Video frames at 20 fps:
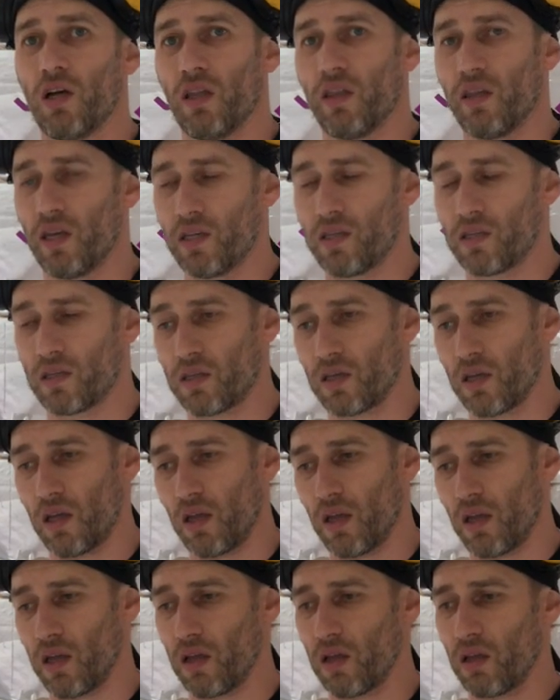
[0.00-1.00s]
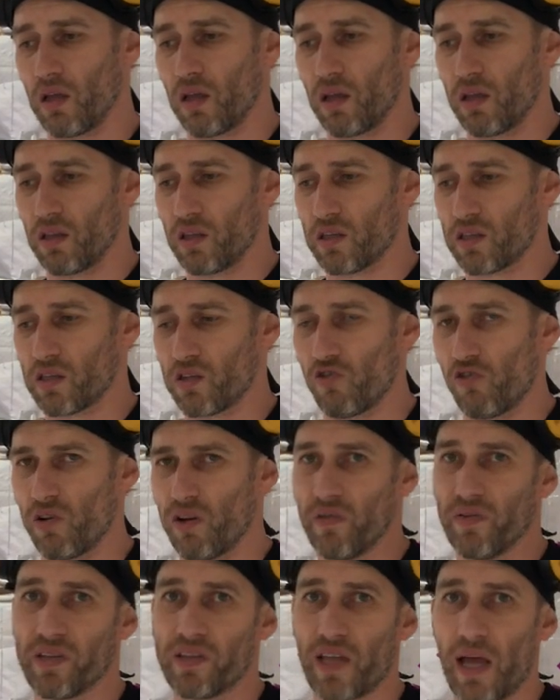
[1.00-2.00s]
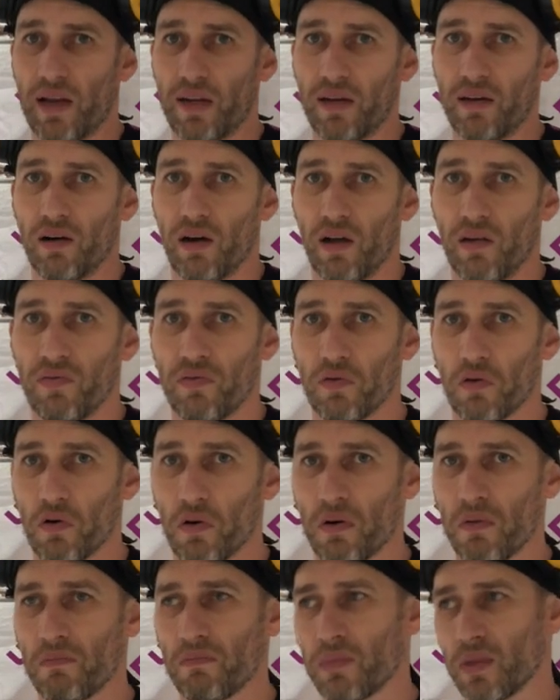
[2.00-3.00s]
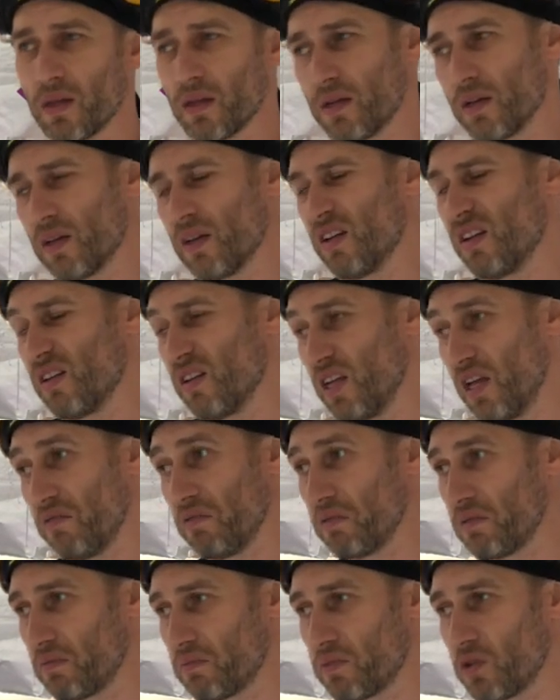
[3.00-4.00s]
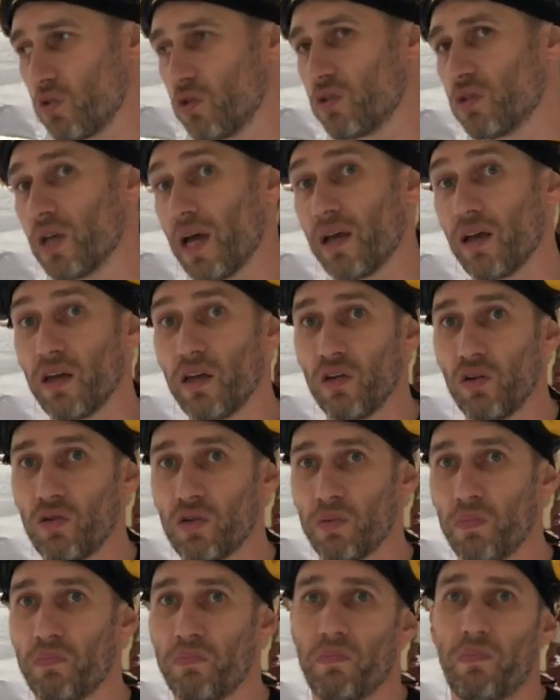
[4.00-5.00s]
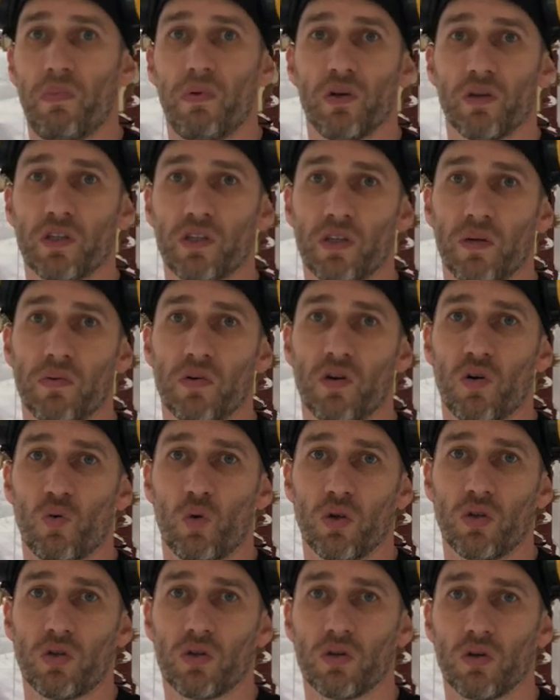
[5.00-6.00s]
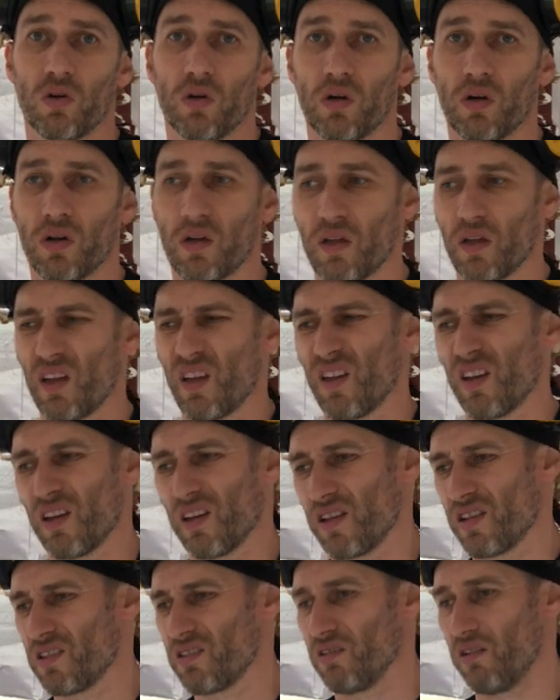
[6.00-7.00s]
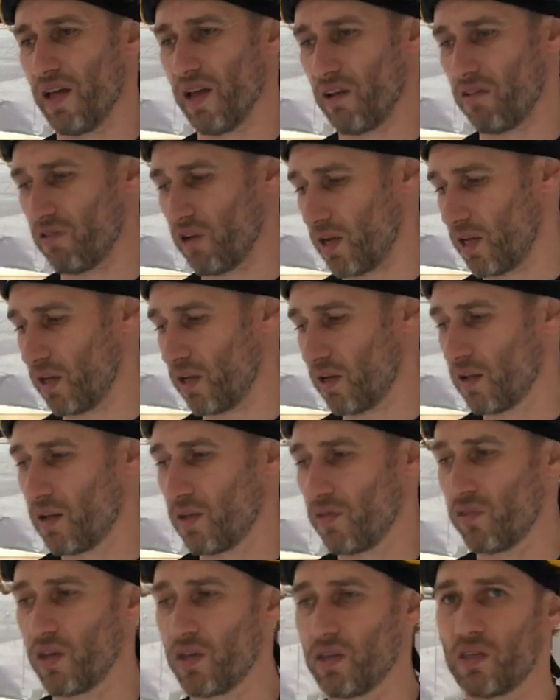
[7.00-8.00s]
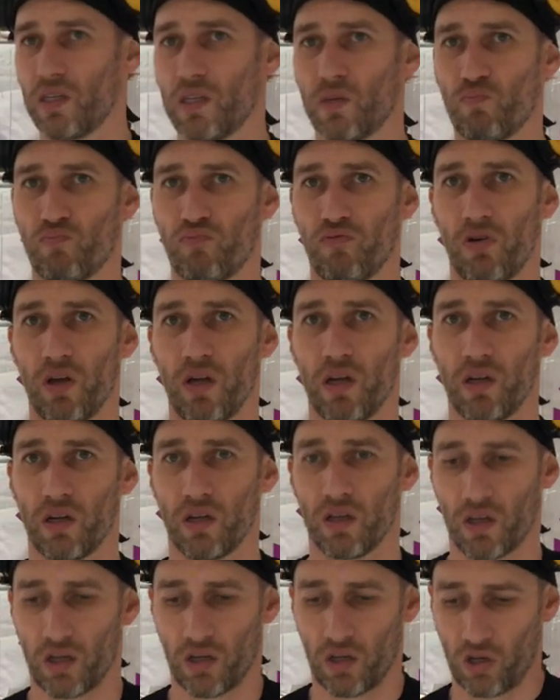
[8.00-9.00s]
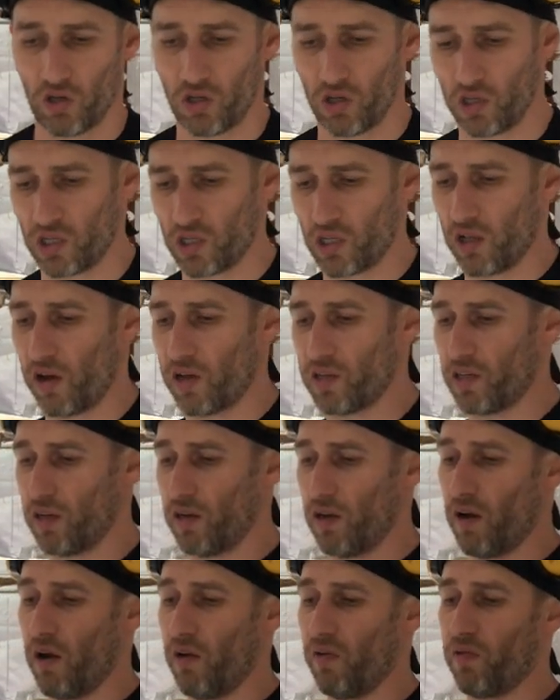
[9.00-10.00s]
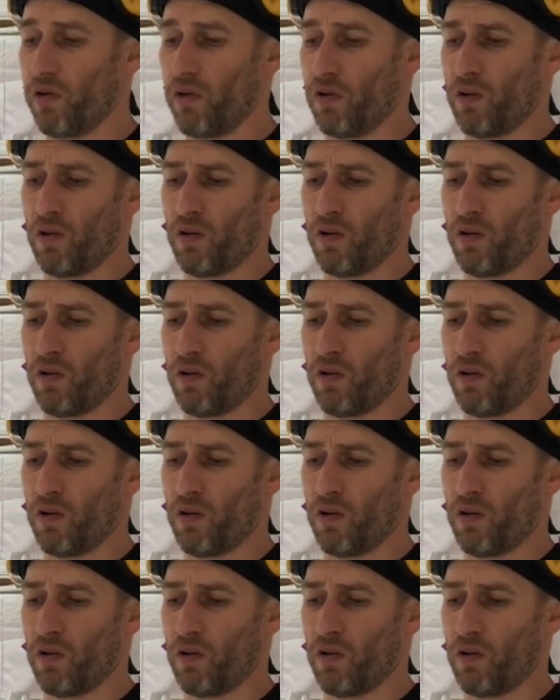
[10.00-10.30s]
like this, scoring it with a Stanley knife, or even using you can use a typical wood saw, it's not that great. This is brilliant. Just slice it in half,